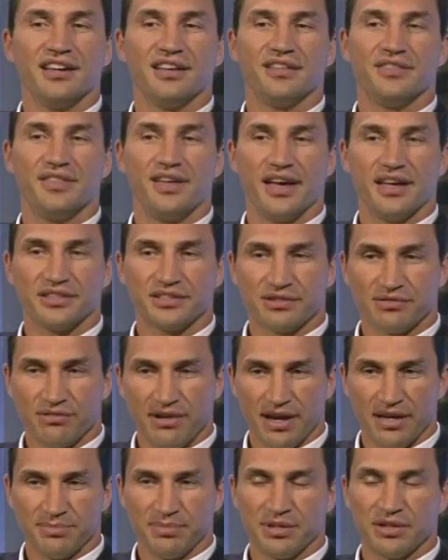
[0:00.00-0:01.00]
That's
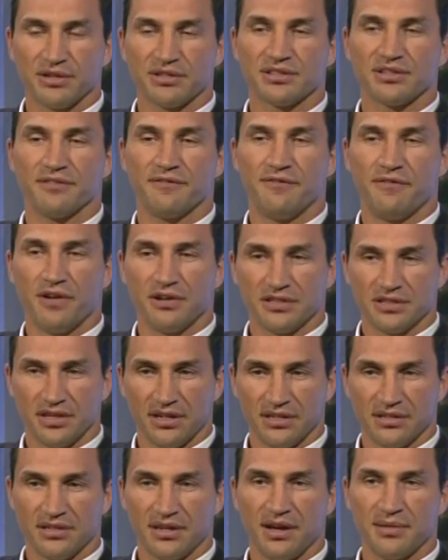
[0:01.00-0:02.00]
right, because I fought
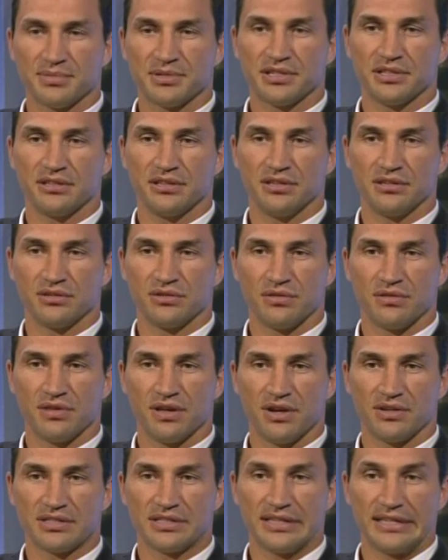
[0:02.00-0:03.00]
Tony Thompson in
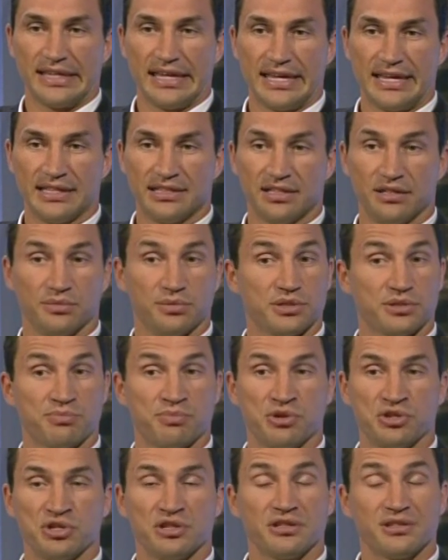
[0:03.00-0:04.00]
2008. It was a
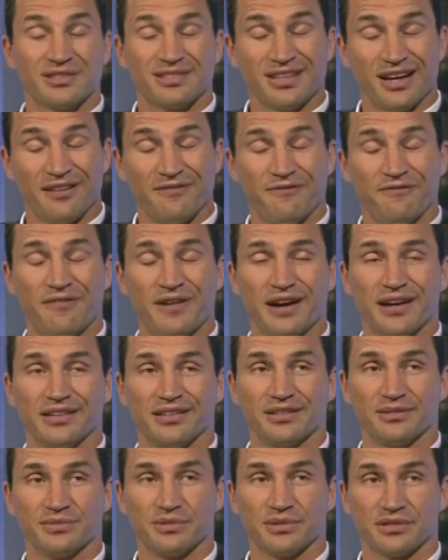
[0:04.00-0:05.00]
pretty tough
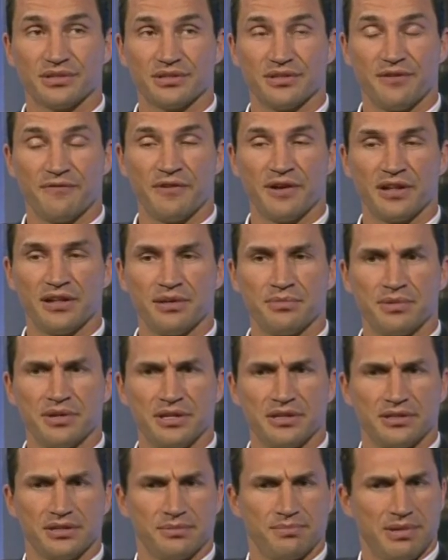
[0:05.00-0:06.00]
fight. It was difficult
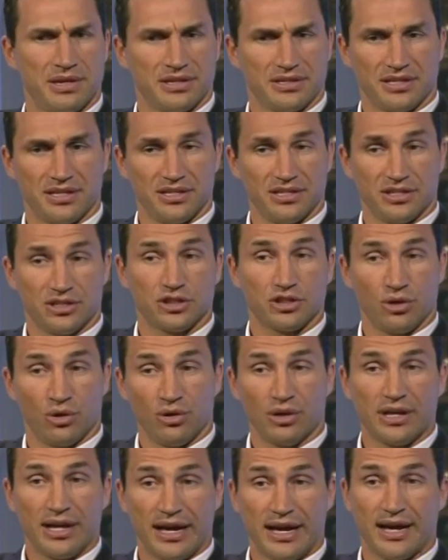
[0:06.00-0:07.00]
because he's a
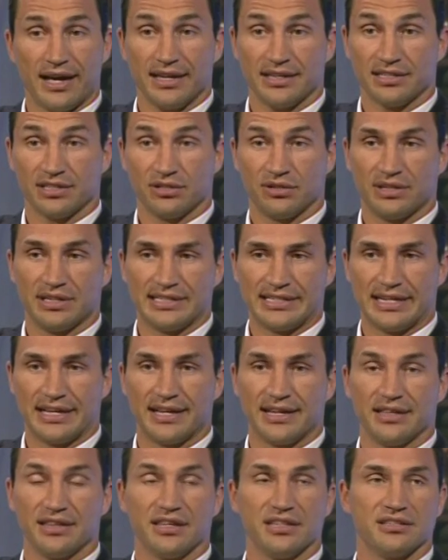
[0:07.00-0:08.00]
tall guy, as tall as
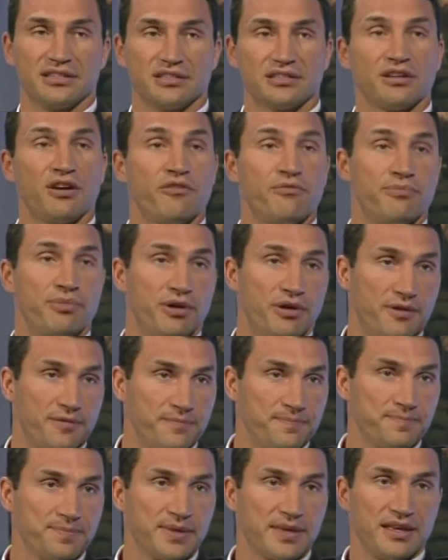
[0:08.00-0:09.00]
I, and he's a southpaw.
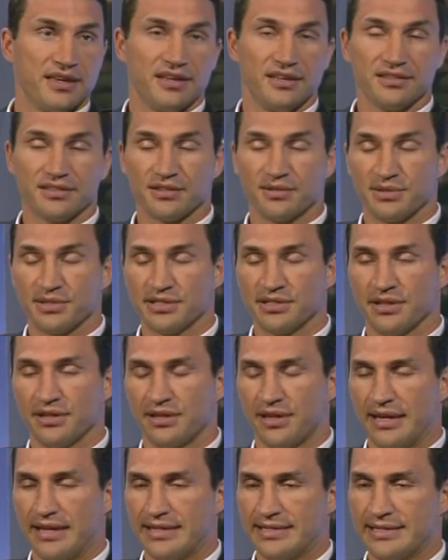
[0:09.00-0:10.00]
So it's
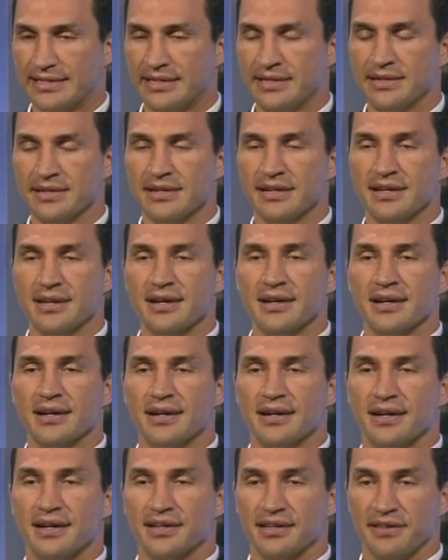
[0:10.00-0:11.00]
not easy
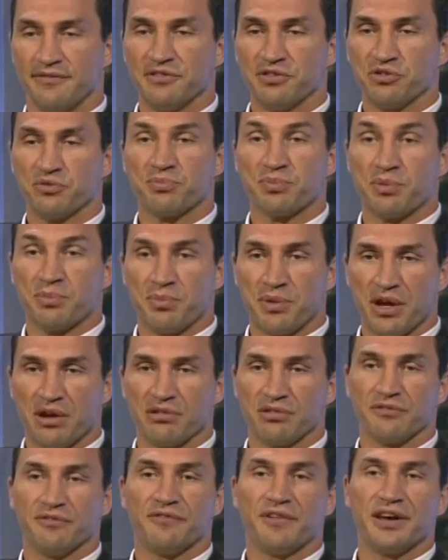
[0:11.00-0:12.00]
even to
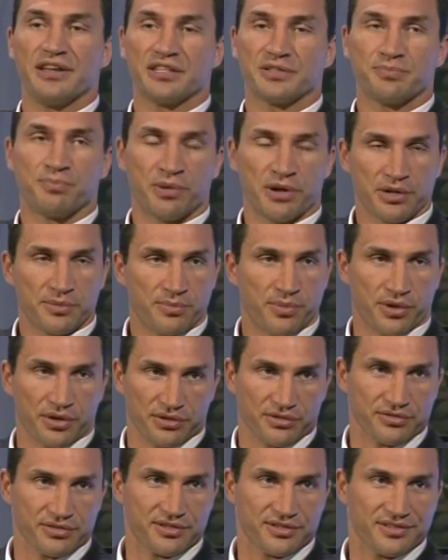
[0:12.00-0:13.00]
prepare and find sparring
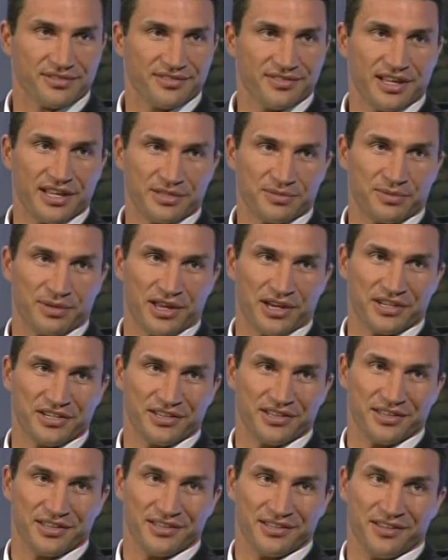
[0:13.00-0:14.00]
partners. That's what
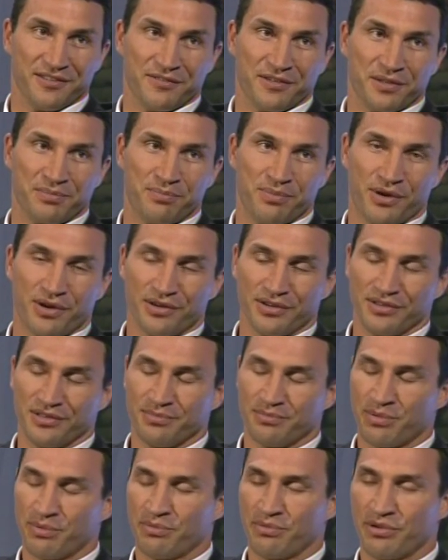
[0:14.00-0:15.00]
actually the difficult part in
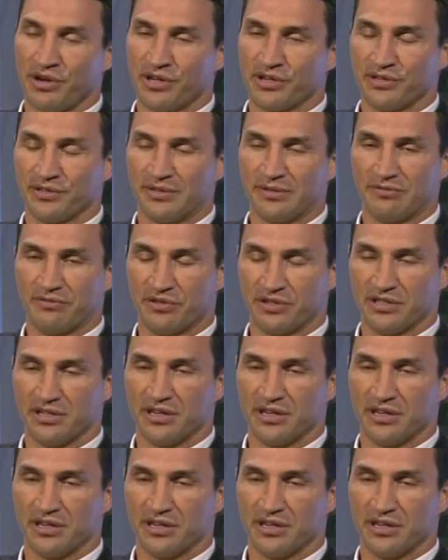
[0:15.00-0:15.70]
the preparation for